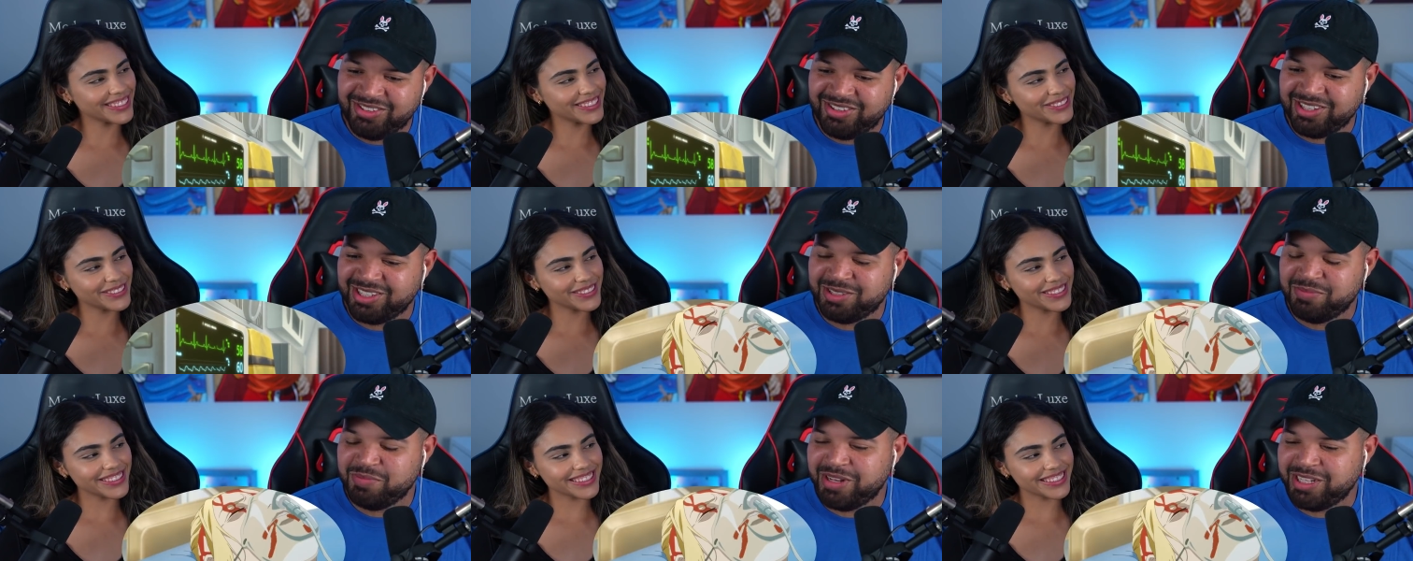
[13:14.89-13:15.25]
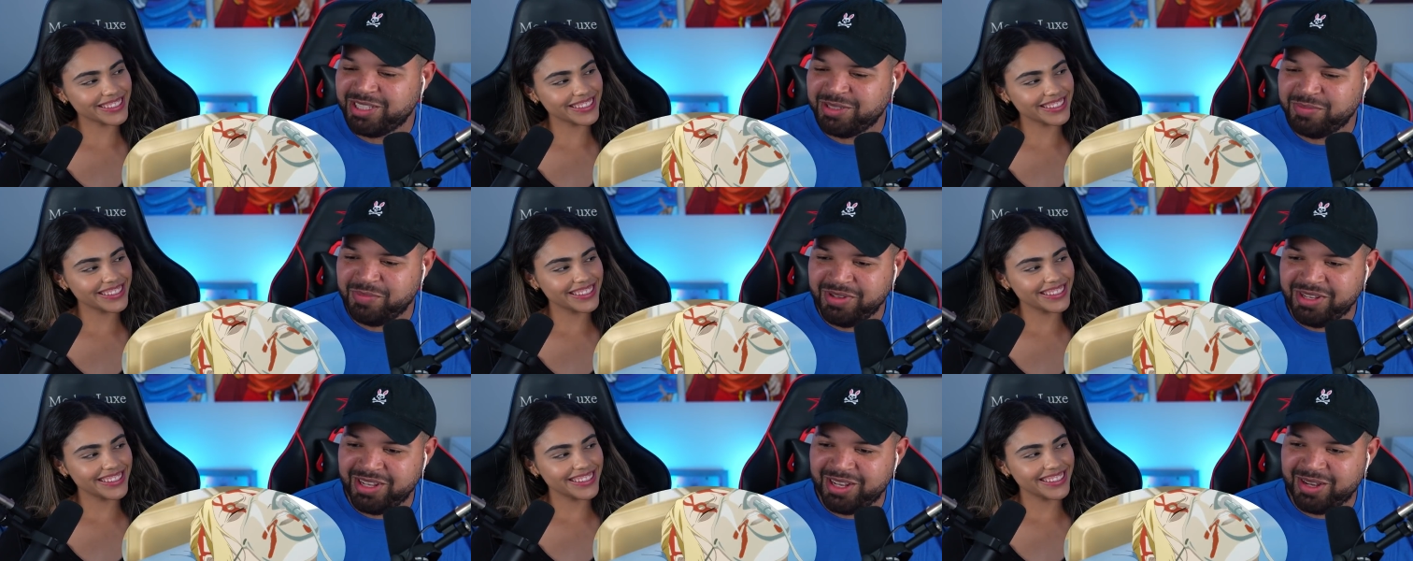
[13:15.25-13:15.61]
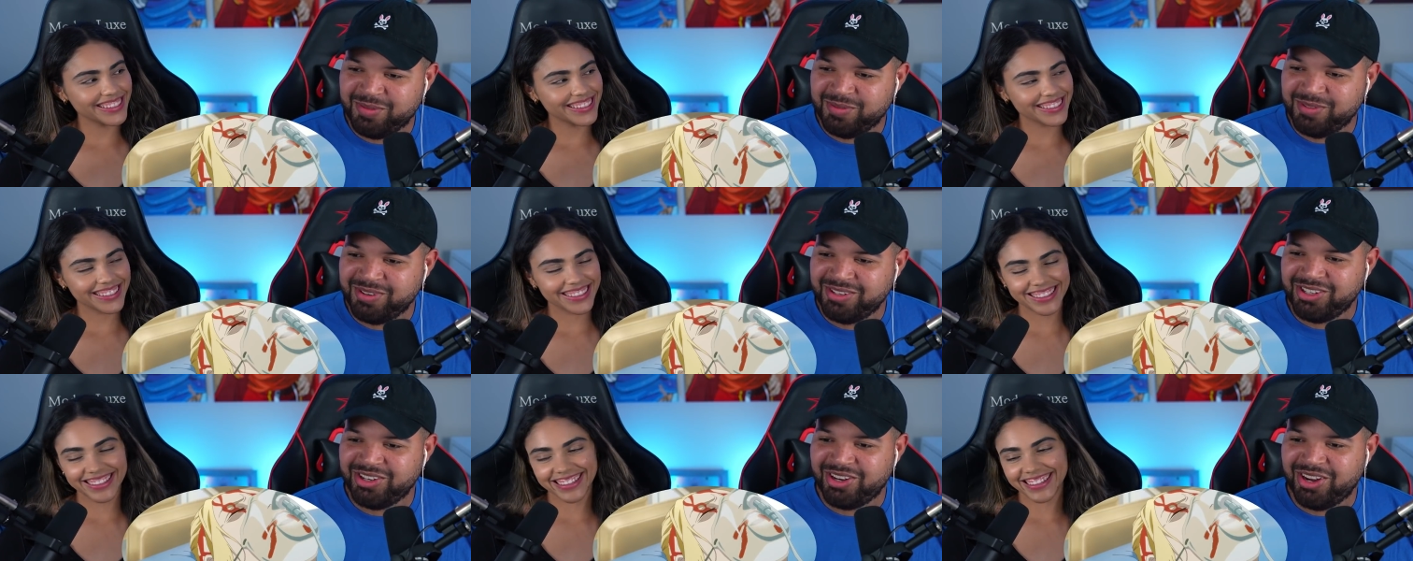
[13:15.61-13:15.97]
Speaker 1: you just messed me up
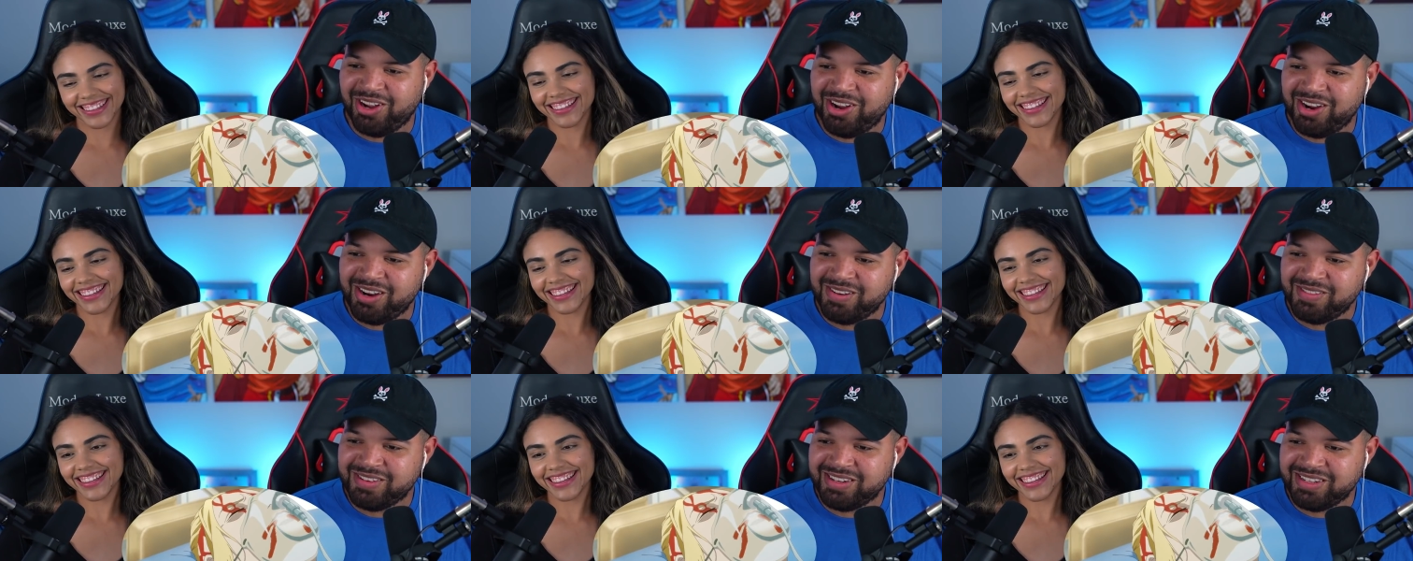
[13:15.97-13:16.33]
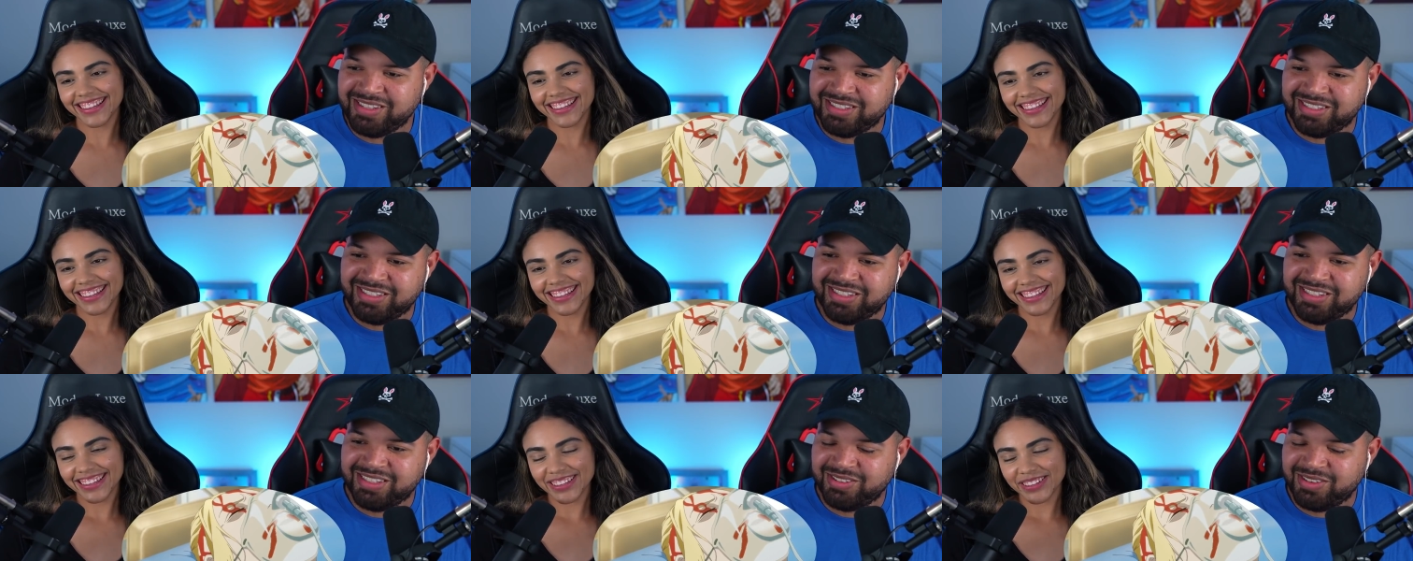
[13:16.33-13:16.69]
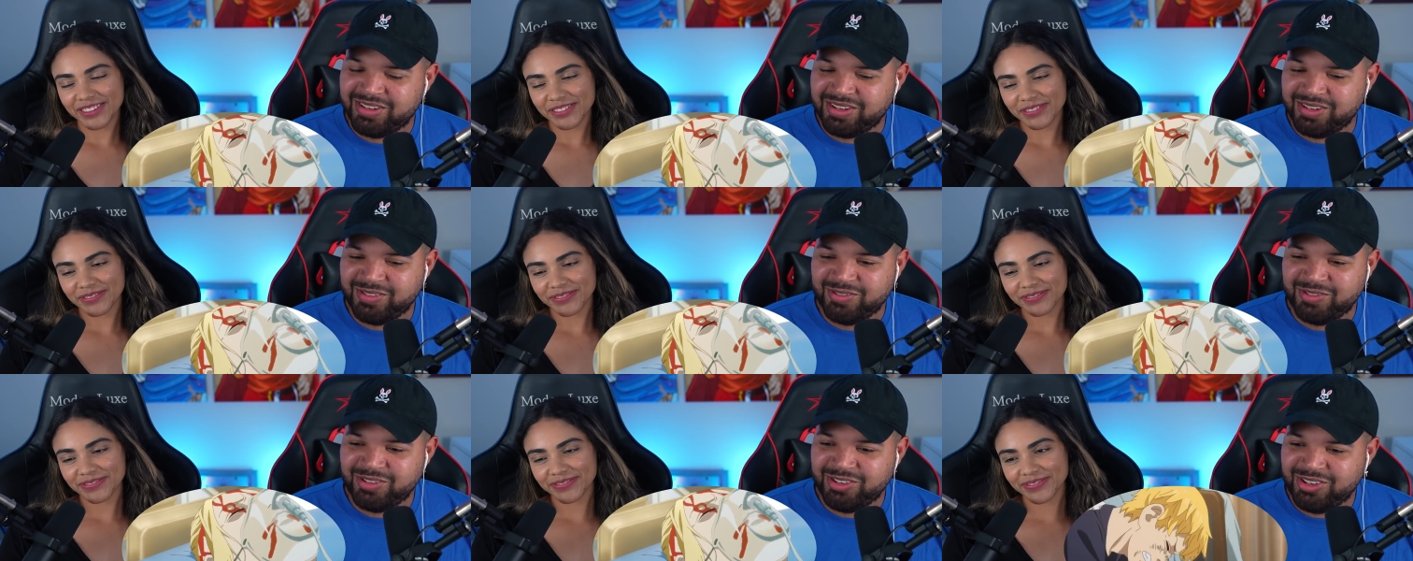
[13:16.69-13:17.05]
with your R-E-S-E.
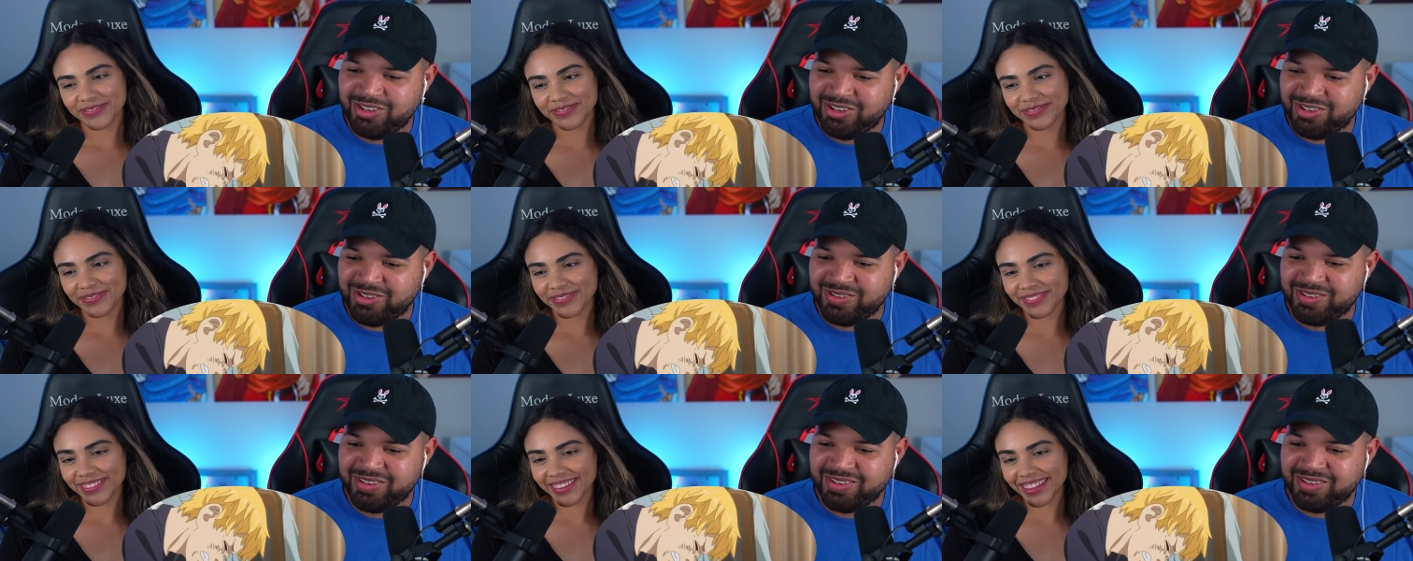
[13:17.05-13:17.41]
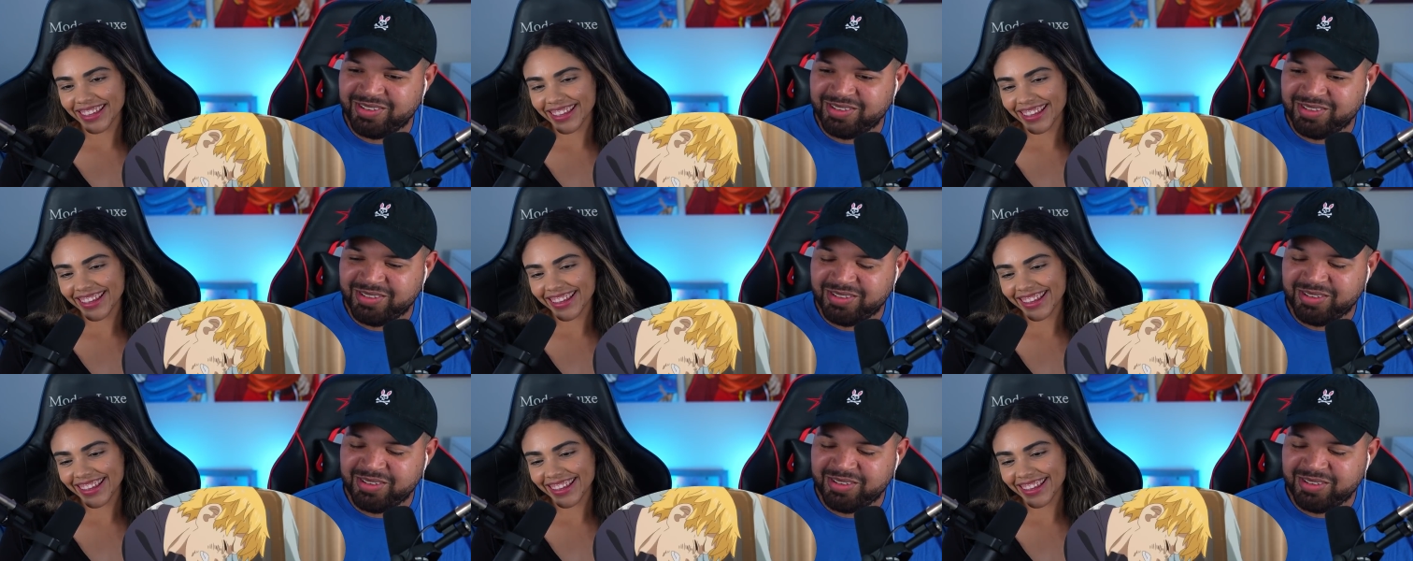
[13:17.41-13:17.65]
what are you doing